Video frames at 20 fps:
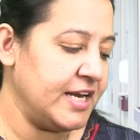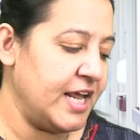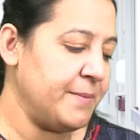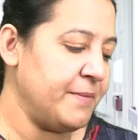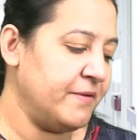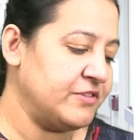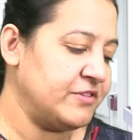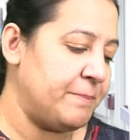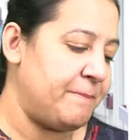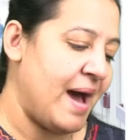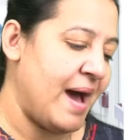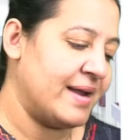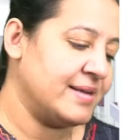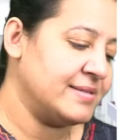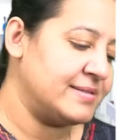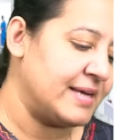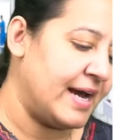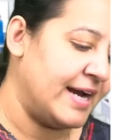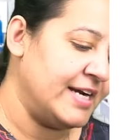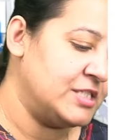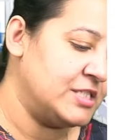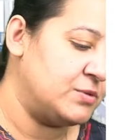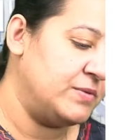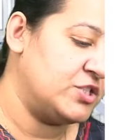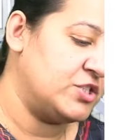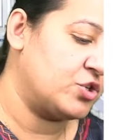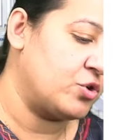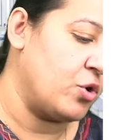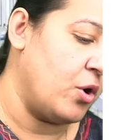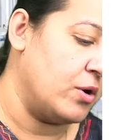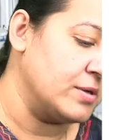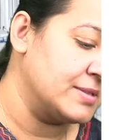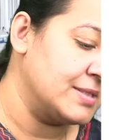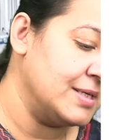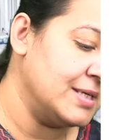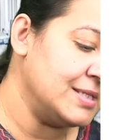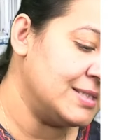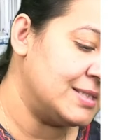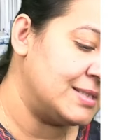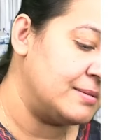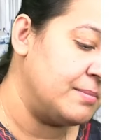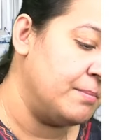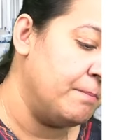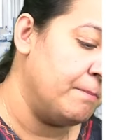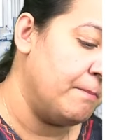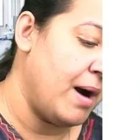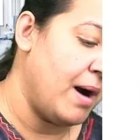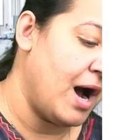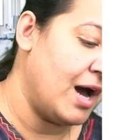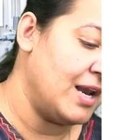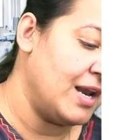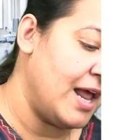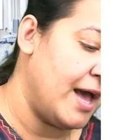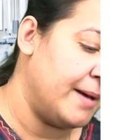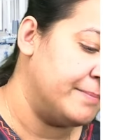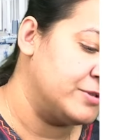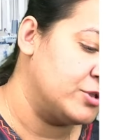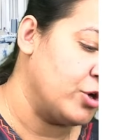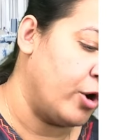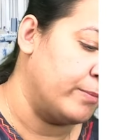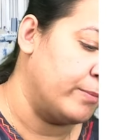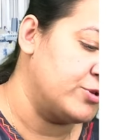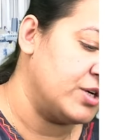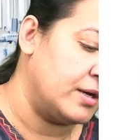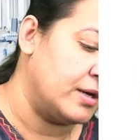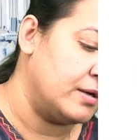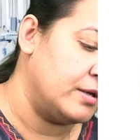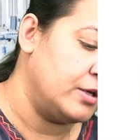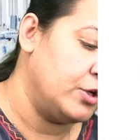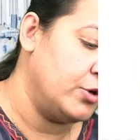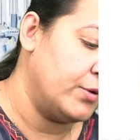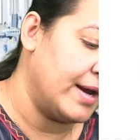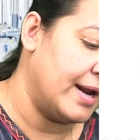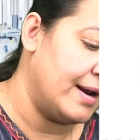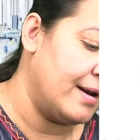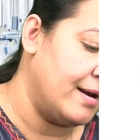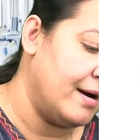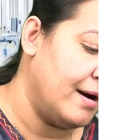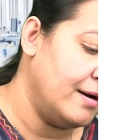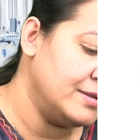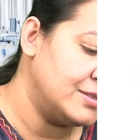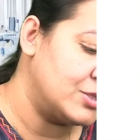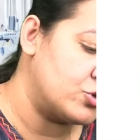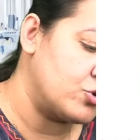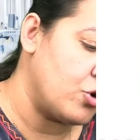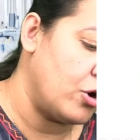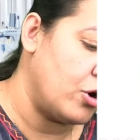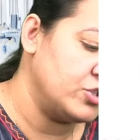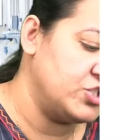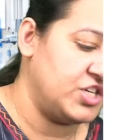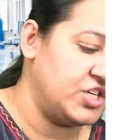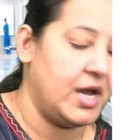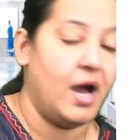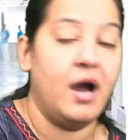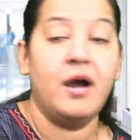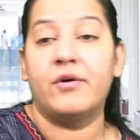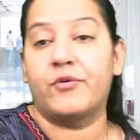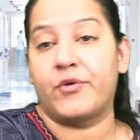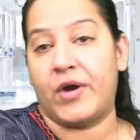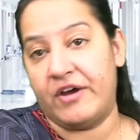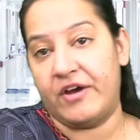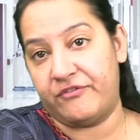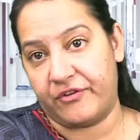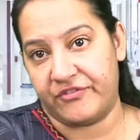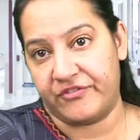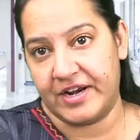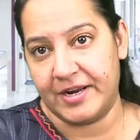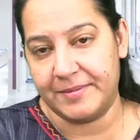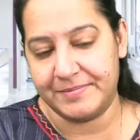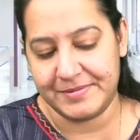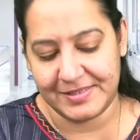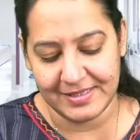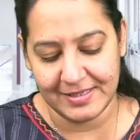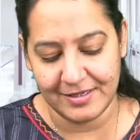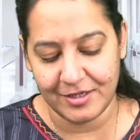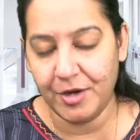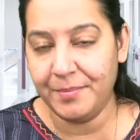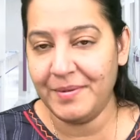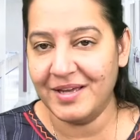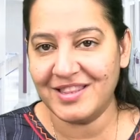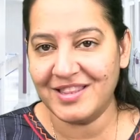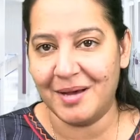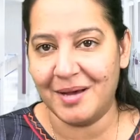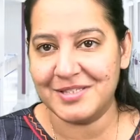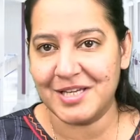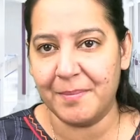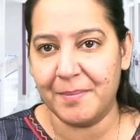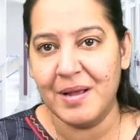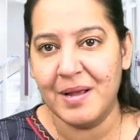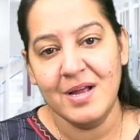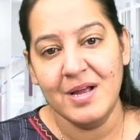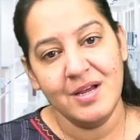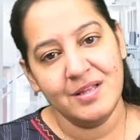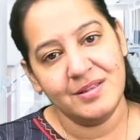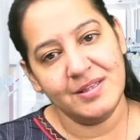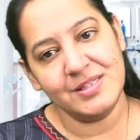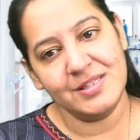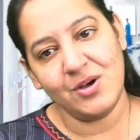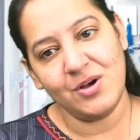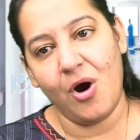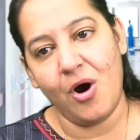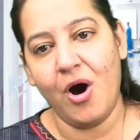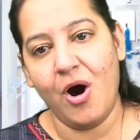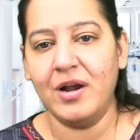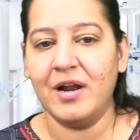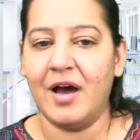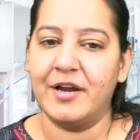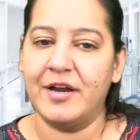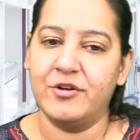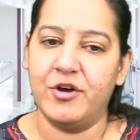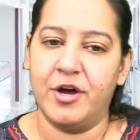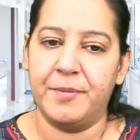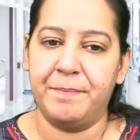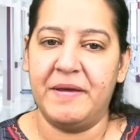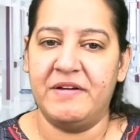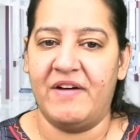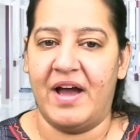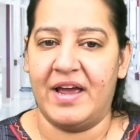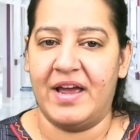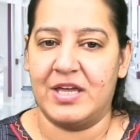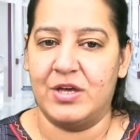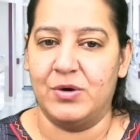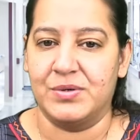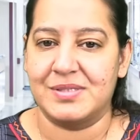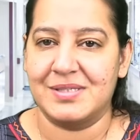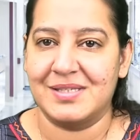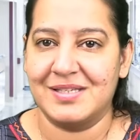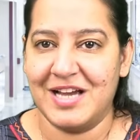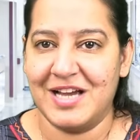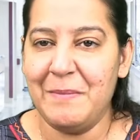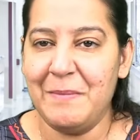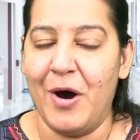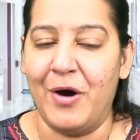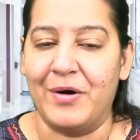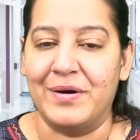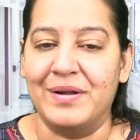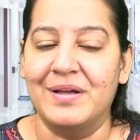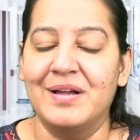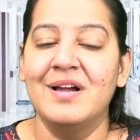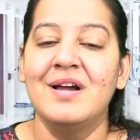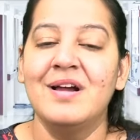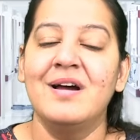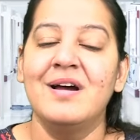the name of the parasites which causes malabsorption. You can learn strong Gia, cry for Phillips. Give me a thumbs up. These all are your PYQs. Come on.